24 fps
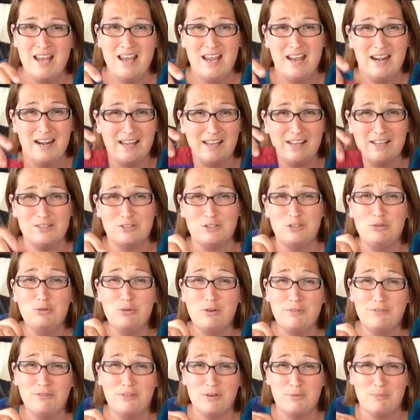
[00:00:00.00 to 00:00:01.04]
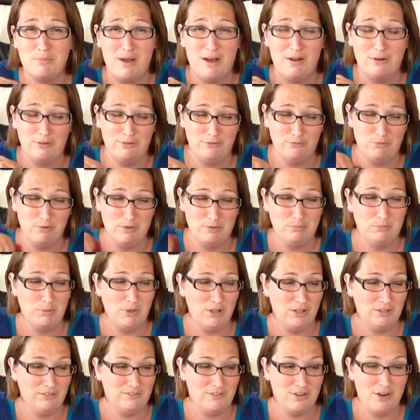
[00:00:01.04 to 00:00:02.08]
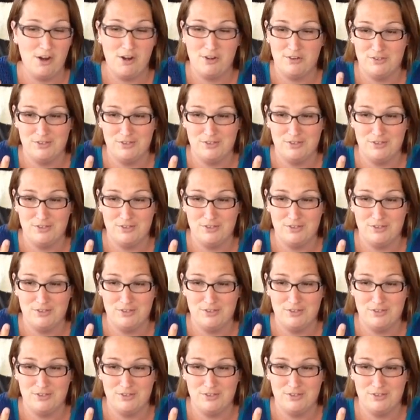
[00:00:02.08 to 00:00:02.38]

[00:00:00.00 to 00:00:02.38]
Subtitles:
And I got 2 of them out of 1 ball of yarn,